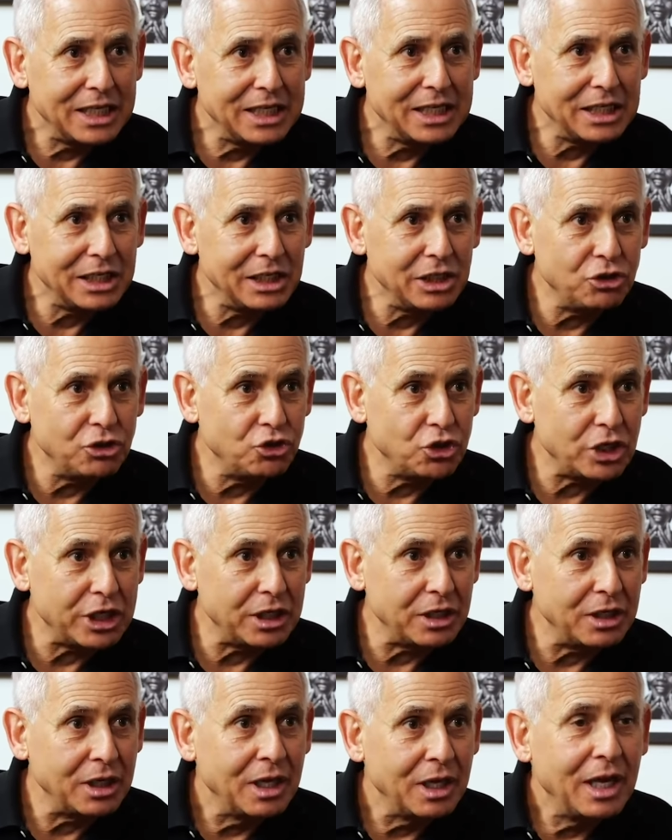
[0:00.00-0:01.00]

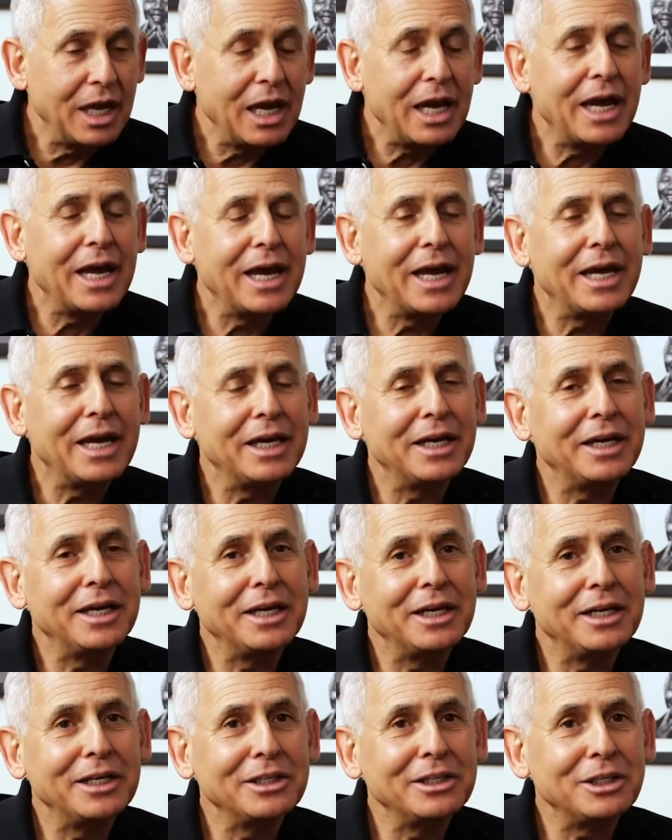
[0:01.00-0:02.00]
EEG.
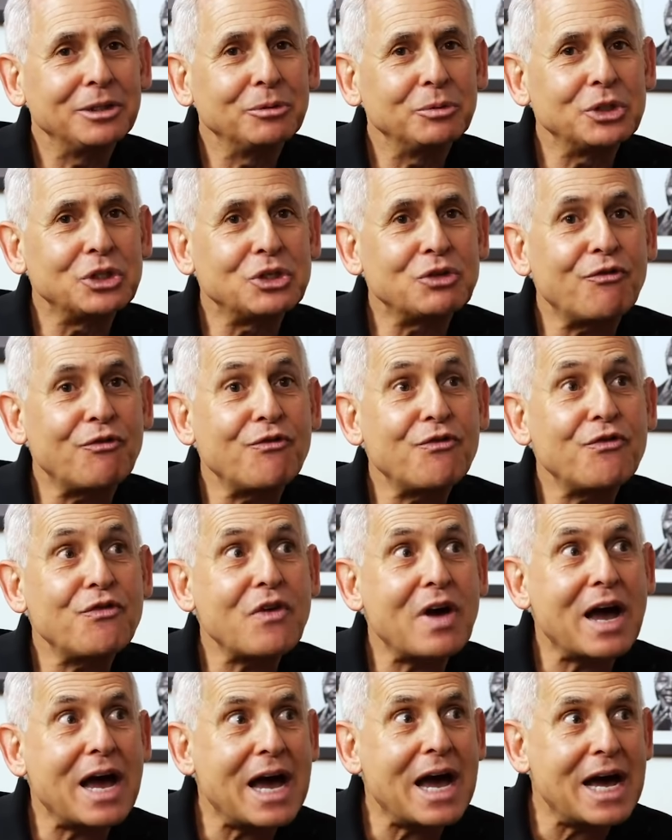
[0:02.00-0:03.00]
And it was
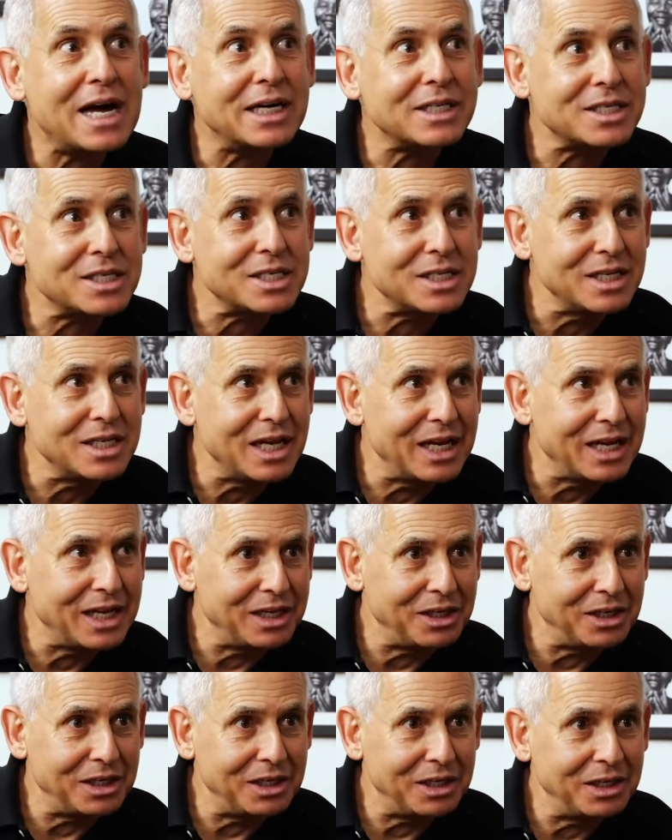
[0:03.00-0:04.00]

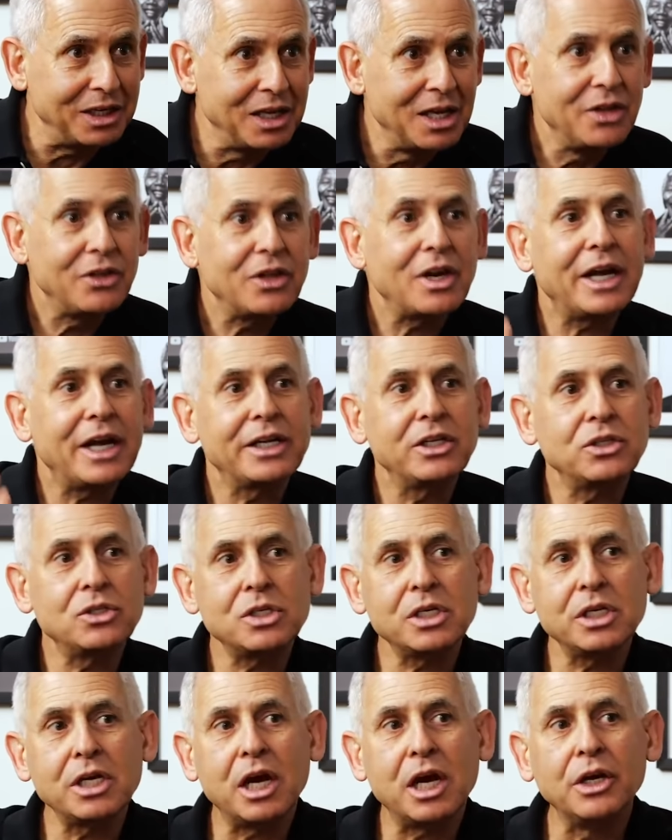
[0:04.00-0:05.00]
fascinating that I could
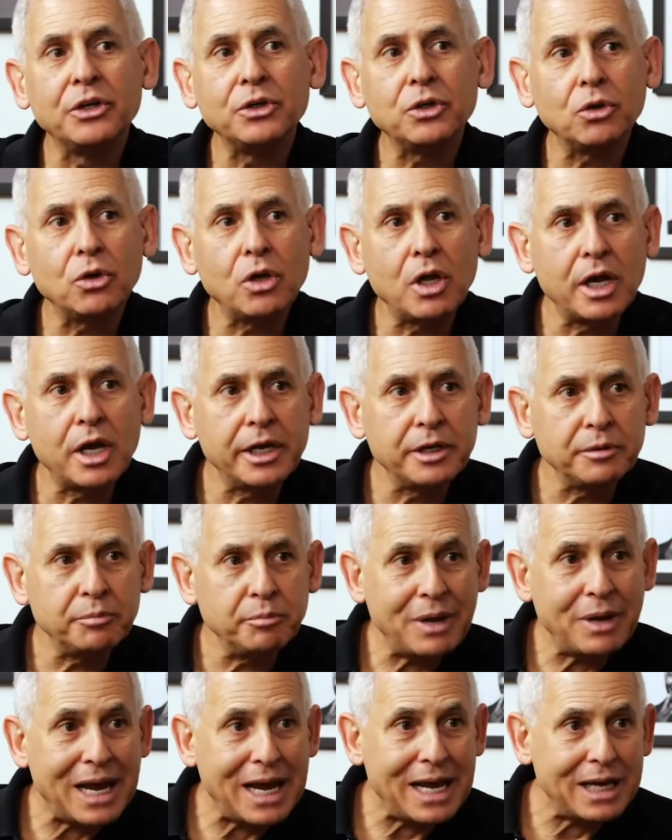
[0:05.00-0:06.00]
see
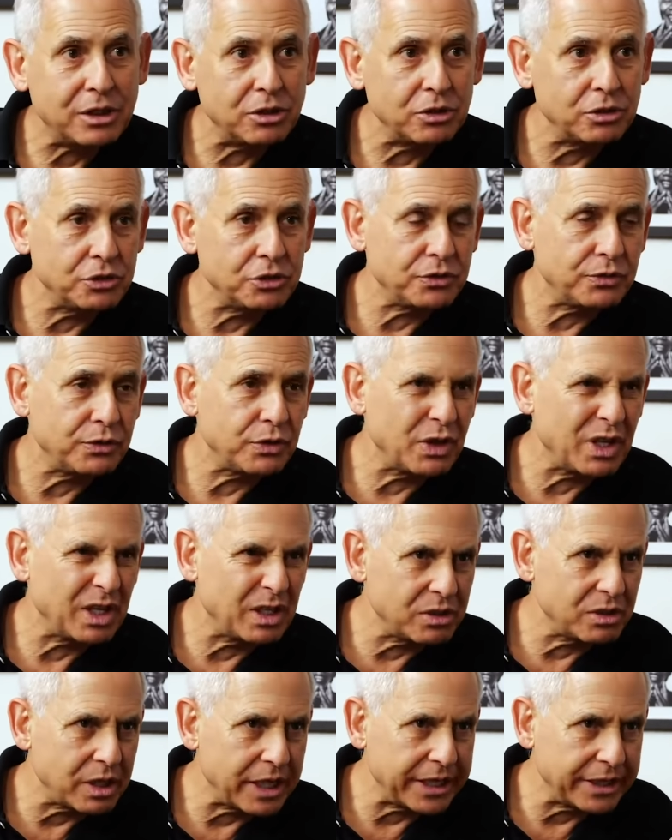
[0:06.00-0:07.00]
underlying patterns for
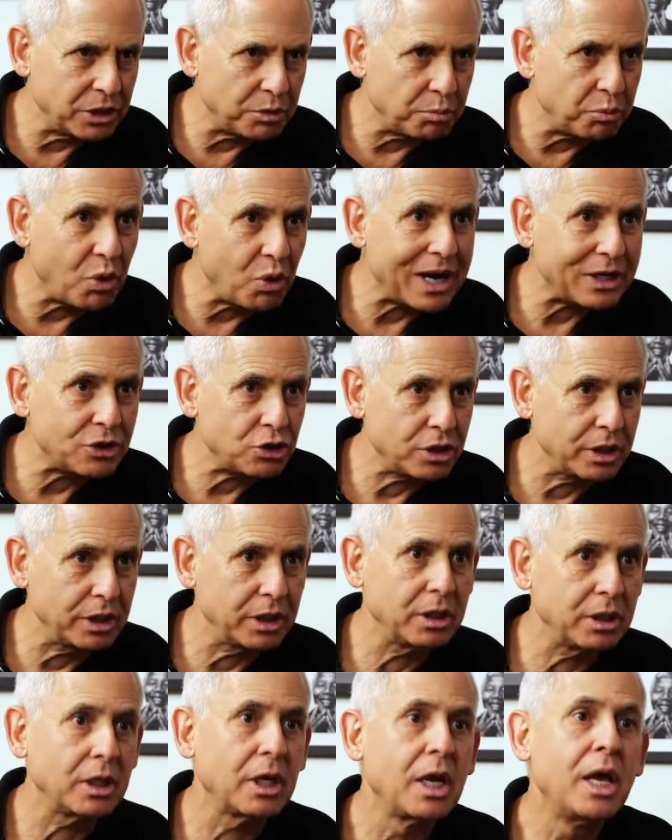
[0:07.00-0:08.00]
things like
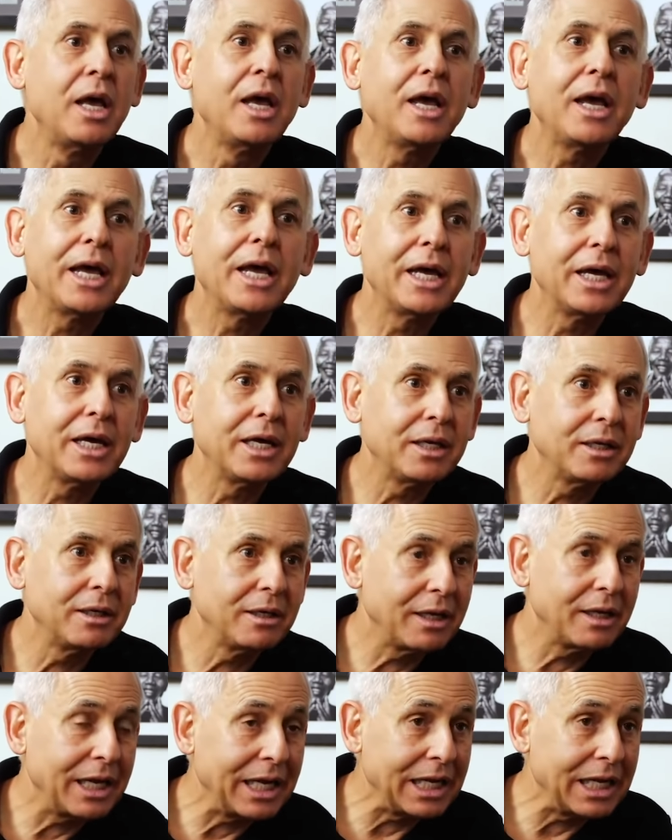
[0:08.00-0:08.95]
depression and